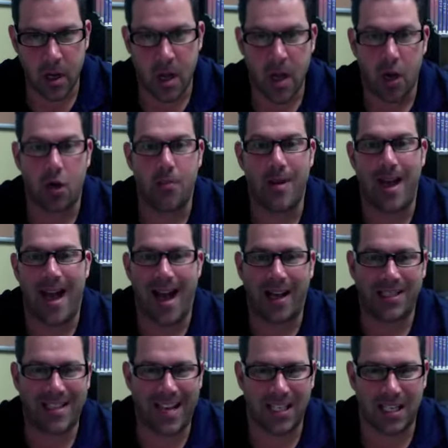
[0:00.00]
It could be
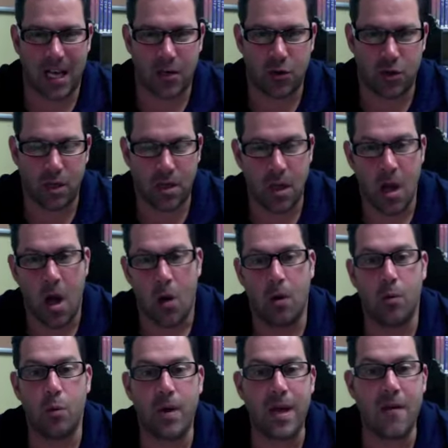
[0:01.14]
excess estrogen. What
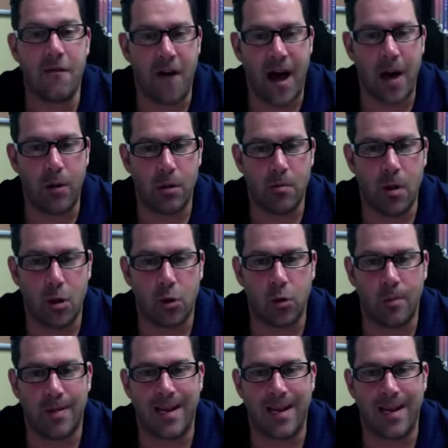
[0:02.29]
we find with most women,